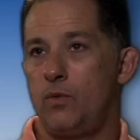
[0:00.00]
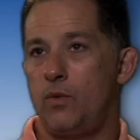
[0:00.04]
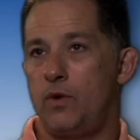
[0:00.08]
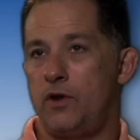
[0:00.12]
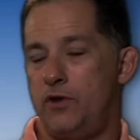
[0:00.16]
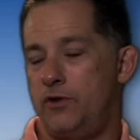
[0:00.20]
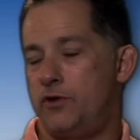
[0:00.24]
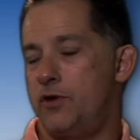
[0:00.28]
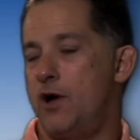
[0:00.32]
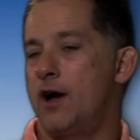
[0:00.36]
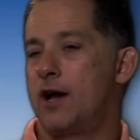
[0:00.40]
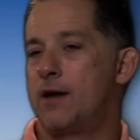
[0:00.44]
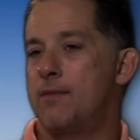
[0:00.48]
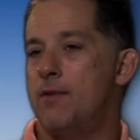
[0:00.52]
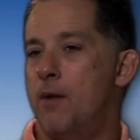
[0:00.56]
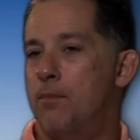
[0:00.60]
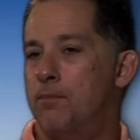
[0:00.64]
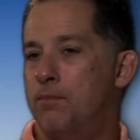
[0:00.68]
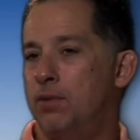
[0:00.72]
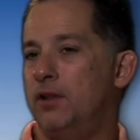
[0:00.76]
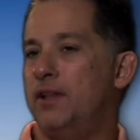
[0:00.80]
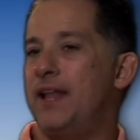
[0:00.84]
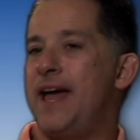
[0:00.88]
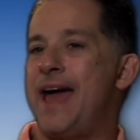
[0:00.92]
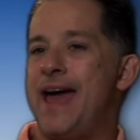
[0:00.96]
When you talk
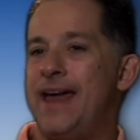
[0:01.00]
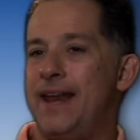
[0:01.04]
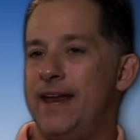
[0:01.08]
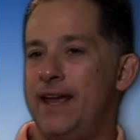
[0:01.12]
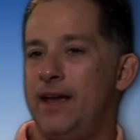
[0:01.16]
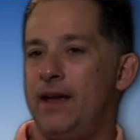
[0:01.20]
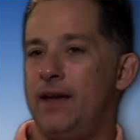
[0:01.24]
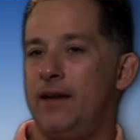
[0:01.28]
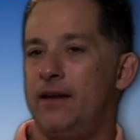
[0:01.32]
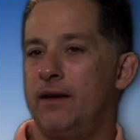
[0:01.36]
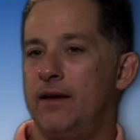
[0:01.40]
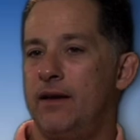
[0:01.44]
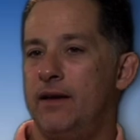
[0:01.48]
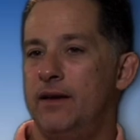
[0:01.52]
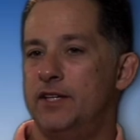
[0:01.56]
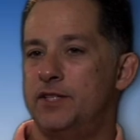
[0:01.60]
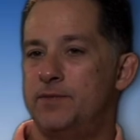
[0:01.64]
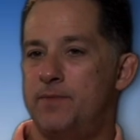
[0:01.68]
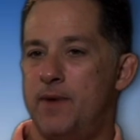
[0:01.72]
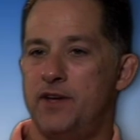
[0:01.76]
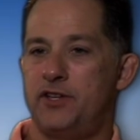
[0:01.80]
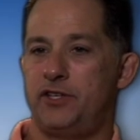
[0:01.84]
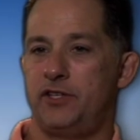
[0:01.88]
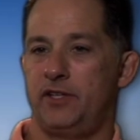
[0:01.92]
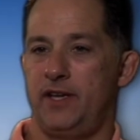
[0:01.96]
about planning, and
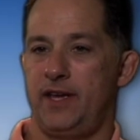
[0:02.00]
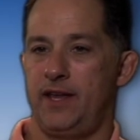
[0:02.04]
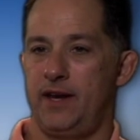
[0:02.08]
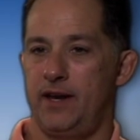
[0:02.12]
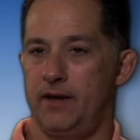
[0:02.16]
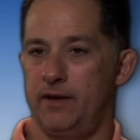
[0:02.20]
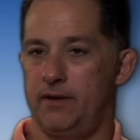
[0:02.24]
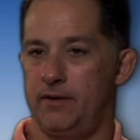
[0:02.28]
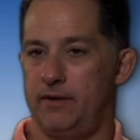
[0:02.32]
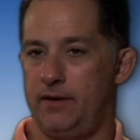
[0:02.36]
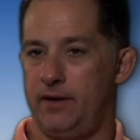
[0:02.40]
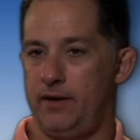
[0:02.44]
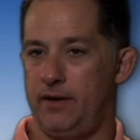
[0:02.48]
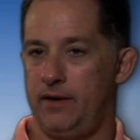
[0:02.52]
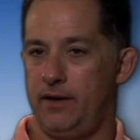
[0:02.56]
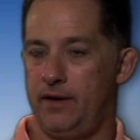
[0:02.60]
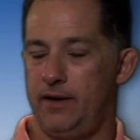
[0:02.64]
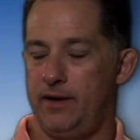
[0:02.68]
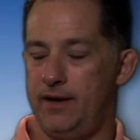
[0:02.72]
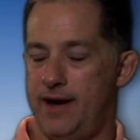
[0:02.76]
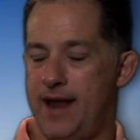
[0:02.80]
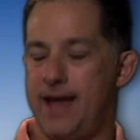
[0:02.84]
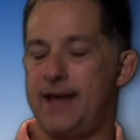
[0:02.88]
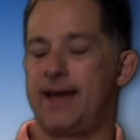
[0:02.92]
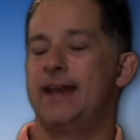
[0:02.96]
especially in
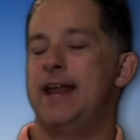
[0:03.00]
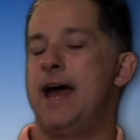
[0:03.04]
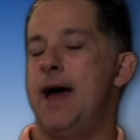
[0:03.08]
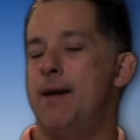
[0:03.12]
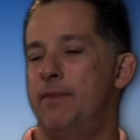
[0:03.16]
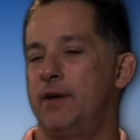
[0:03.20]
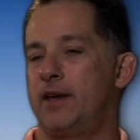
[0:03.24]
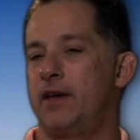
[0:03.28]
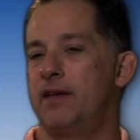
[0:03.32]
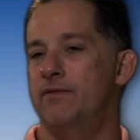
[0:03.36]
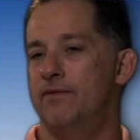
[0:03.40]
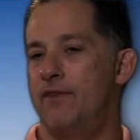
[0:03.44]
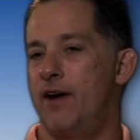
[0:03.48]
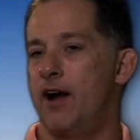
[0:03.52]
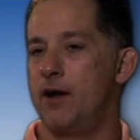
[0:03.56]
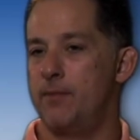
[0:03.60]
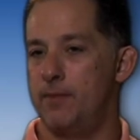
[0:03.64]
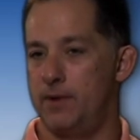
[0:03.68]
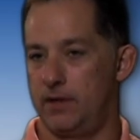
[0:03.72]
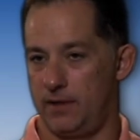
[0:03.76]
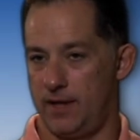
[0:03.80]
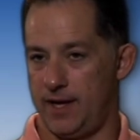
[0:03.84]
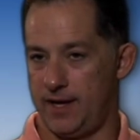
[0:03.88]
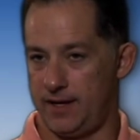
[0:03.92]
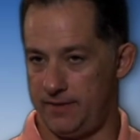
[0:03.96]
an economic
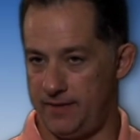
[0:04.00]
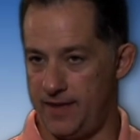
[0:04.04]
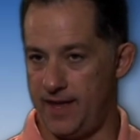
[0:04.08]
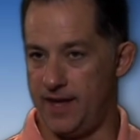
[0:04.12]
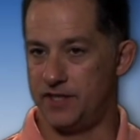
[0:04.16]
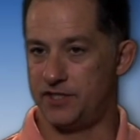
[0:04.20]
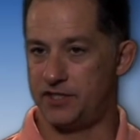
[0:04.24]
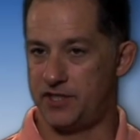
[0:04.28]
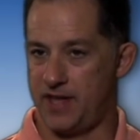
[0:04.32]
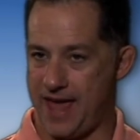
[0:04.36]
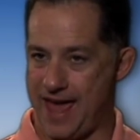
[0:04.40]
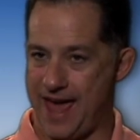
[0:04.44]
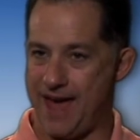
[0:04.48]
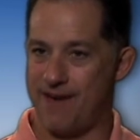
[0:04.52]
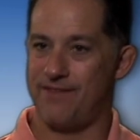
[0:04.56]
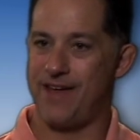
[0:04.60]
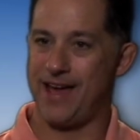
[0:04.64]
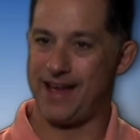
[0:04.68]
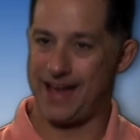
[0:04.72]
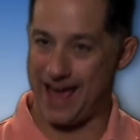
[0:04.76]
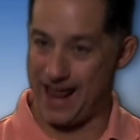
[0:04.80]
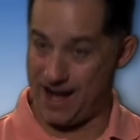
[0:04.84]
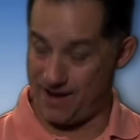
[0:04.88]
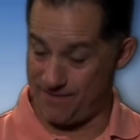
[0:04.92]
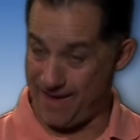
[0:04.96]
environment like this, to have
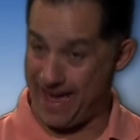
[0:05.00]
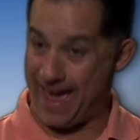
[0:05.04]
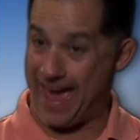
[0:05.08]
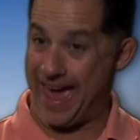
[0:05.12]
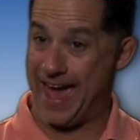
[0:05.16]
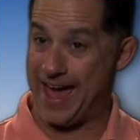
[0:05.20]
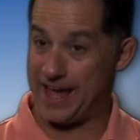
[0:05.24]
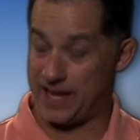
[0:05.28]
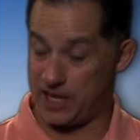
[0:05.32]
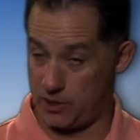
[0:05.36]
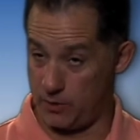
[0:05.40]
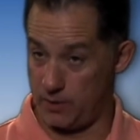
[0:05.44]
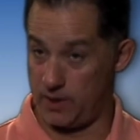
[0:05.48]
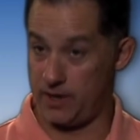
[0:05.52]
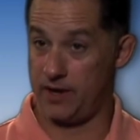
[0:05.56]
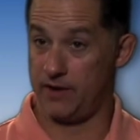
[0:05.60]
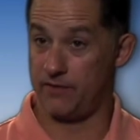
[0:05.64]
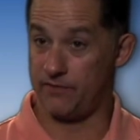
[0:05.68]
that kind of accurate